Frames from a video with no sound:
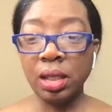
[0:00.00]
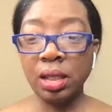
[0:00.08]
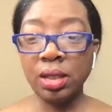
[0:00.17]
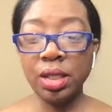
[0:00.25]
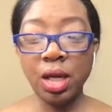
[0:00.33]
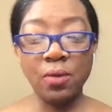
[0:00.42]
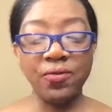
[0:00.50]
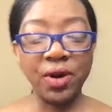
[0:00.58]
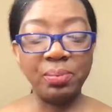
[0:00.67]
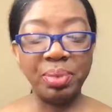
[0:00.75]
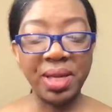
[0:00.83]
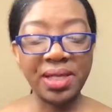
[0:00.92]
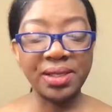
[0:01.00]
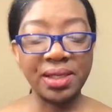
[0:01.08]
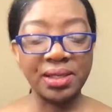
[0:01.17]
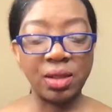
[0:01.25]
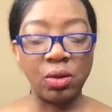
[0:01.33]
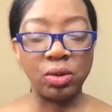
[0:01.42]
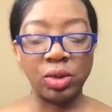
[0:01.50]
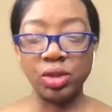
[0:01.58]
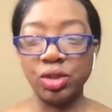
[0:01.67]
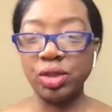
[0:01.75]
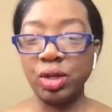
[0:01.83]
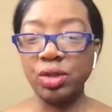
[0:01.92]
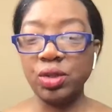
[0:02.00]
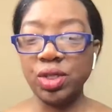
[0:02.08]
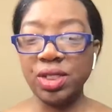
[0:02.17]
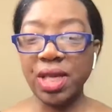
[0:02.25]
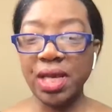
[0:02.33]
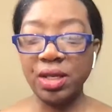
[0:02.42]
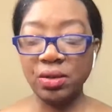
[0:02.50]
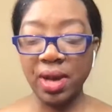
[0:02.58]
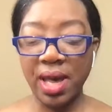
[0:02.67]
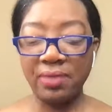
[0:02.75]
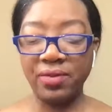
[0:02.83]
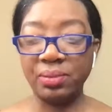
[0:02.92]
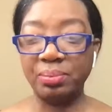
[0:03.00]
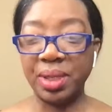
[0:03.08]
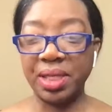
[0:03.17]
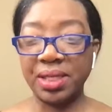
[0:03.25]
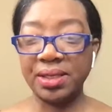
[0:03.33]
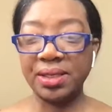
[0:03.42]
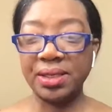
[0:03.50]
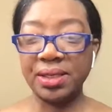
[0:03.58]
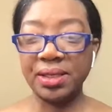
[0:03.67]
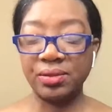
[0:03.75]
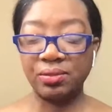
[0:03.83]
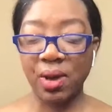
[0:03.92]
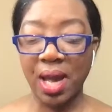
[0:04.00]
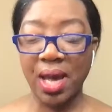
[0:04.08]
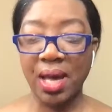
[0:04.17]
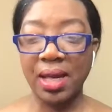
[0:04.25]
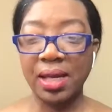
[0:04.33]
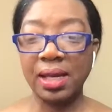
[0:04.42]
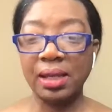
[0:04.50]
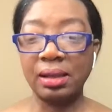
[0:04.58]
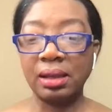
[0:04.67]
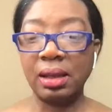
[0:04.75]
for business owners. You say you have a business, right?